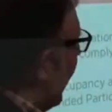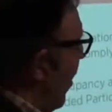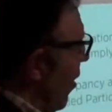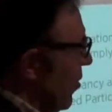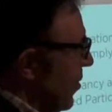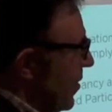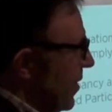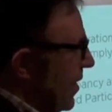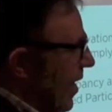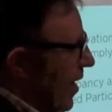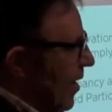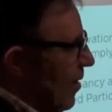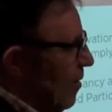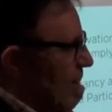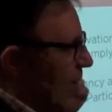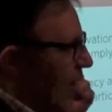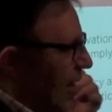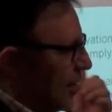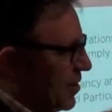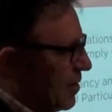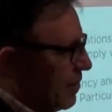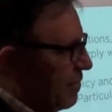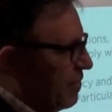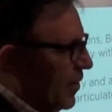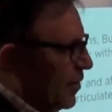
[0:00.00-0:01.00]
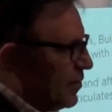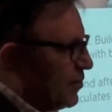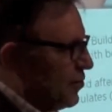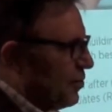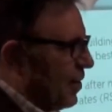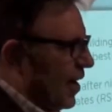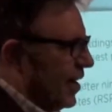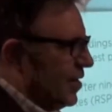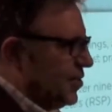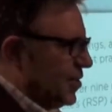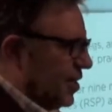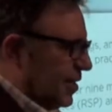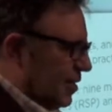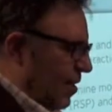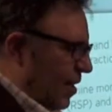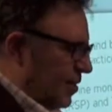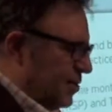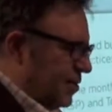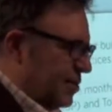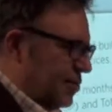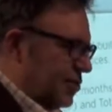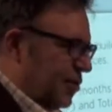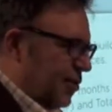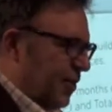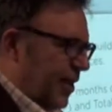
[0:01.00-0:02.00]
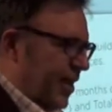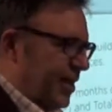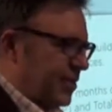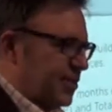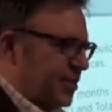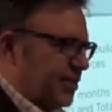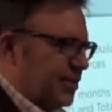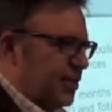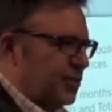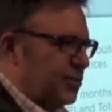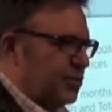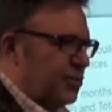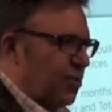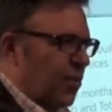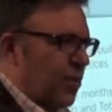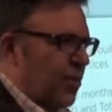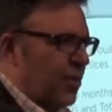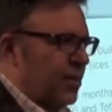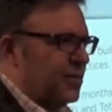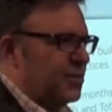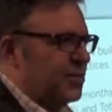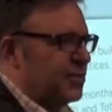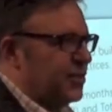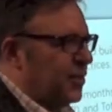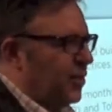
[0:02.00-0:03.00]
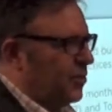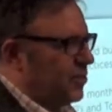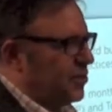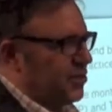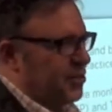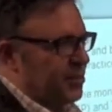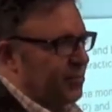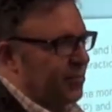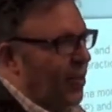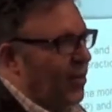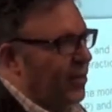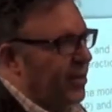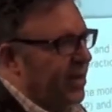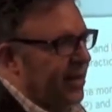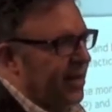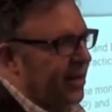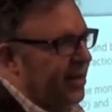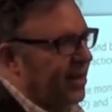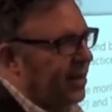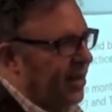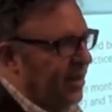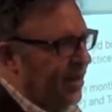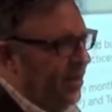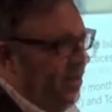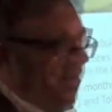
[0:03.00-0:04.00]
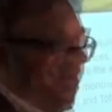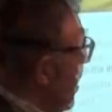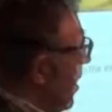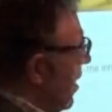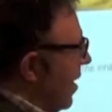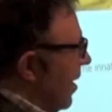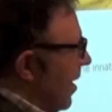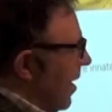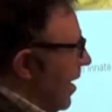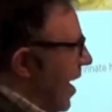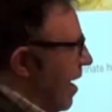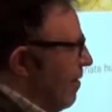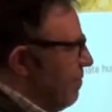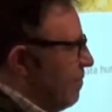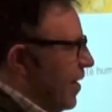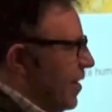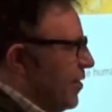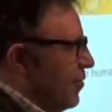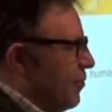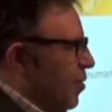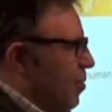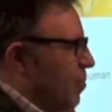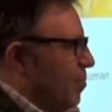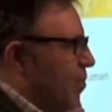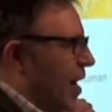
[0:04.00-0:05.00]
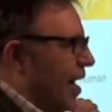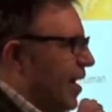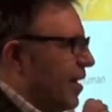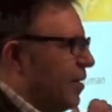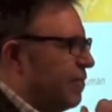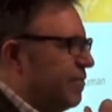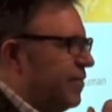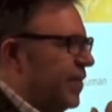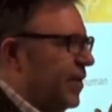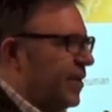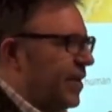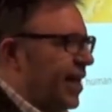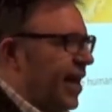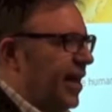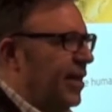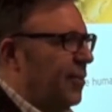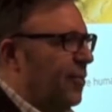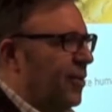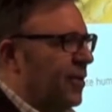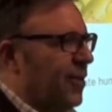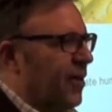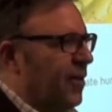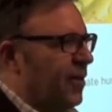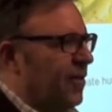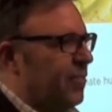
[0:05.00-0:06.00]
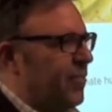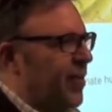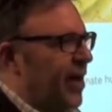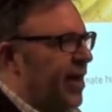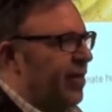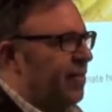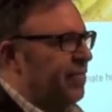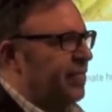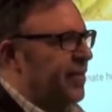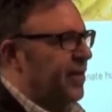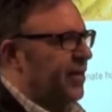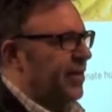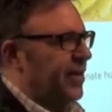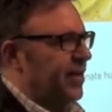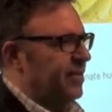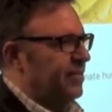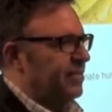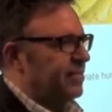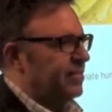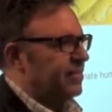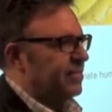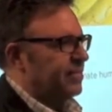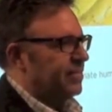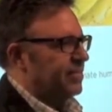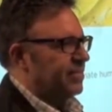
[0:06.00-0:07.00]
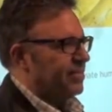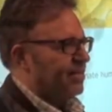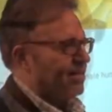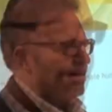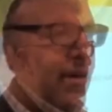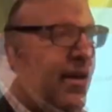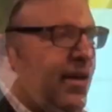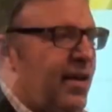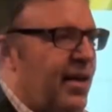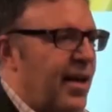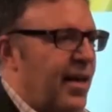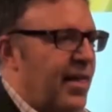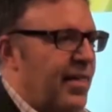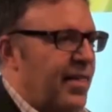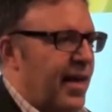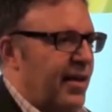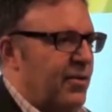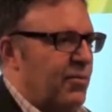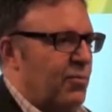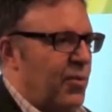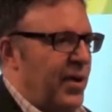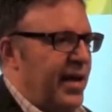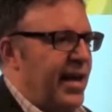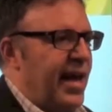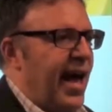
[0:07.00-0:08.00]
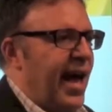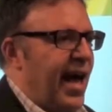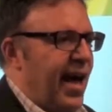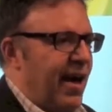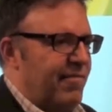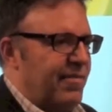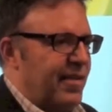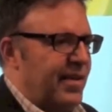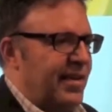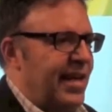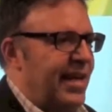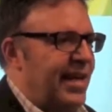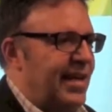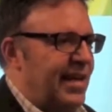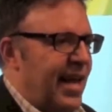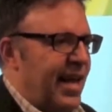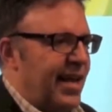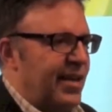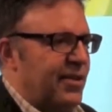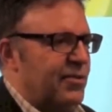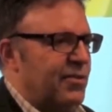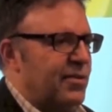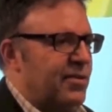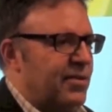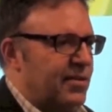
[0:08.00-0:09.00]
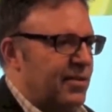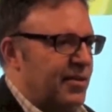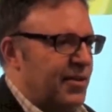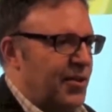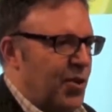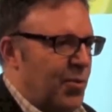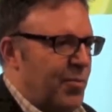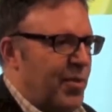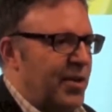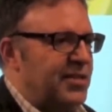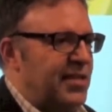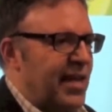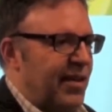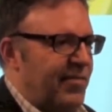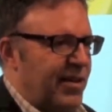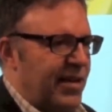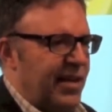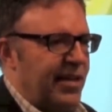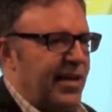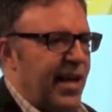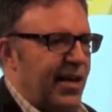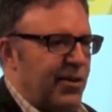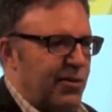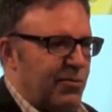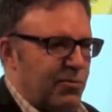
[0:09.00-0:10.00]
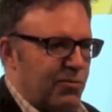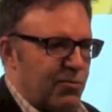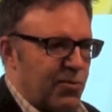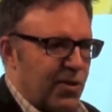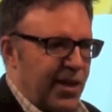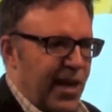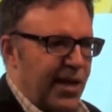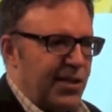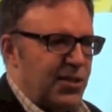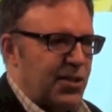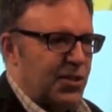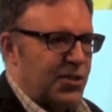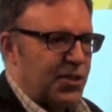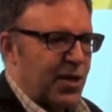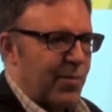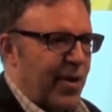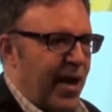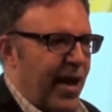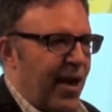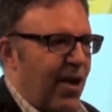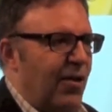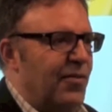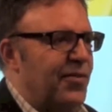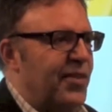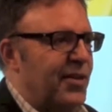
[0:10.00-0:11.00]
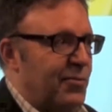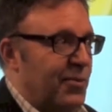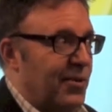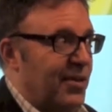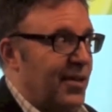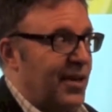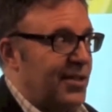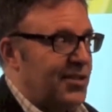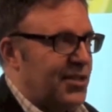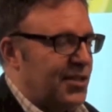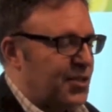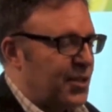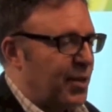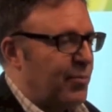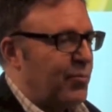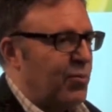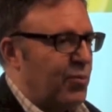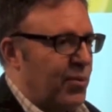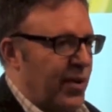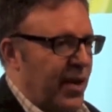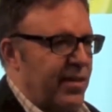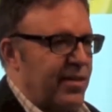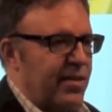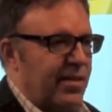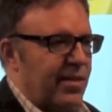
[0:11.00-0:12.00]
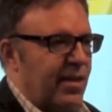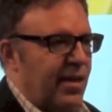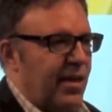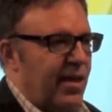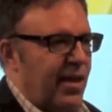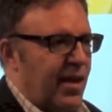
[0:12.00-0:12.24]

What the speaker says: healthy air, lots of filtration, lots of screens at the doors, no smoking. Halfway through, biophilia. Anyone heard of biophilia? That humans have an innate relationship, a healthy relationship with